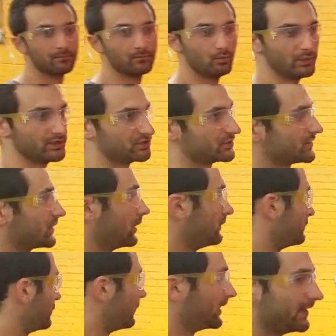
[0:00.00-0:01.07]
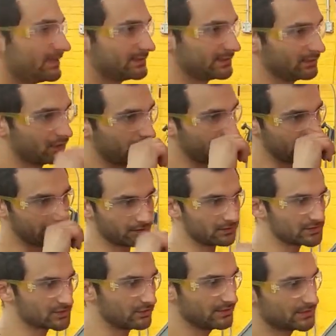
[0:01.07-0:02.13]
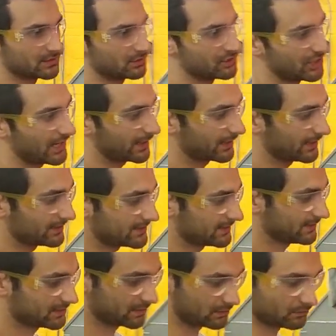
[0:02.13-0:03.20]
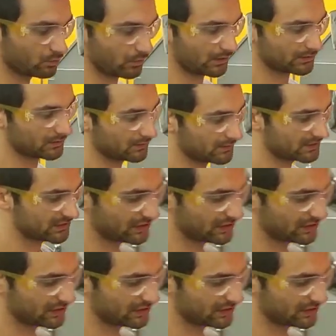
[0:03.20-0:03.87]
We can just start from one end and go to the other. So these are jackets, these are welders